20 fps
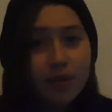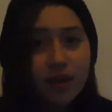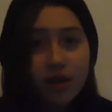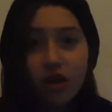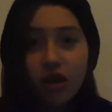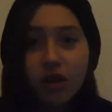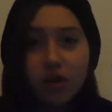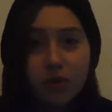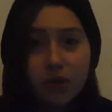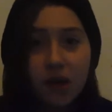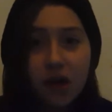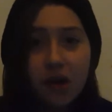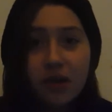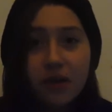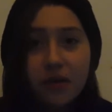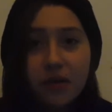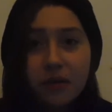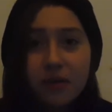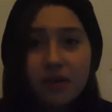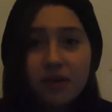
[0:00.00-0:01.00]
Colorado.
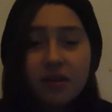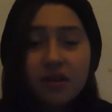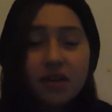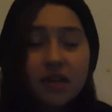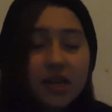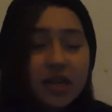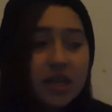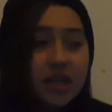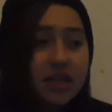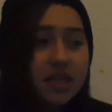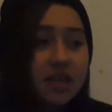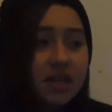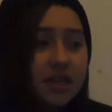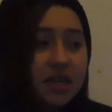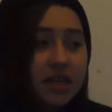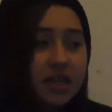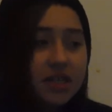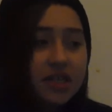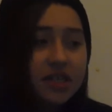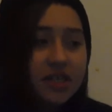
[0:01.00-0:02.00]

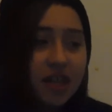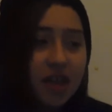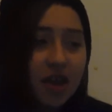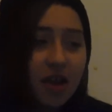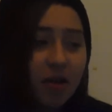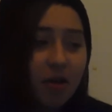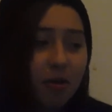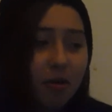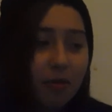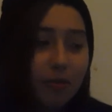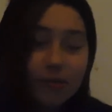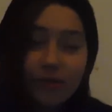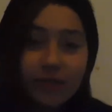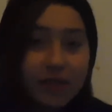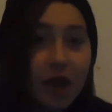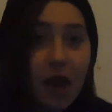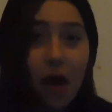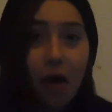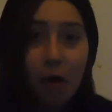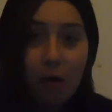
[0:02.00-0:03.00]
So,
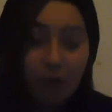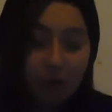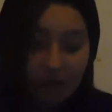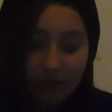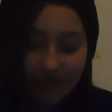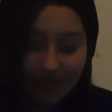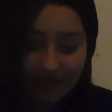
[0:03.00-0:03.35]
no.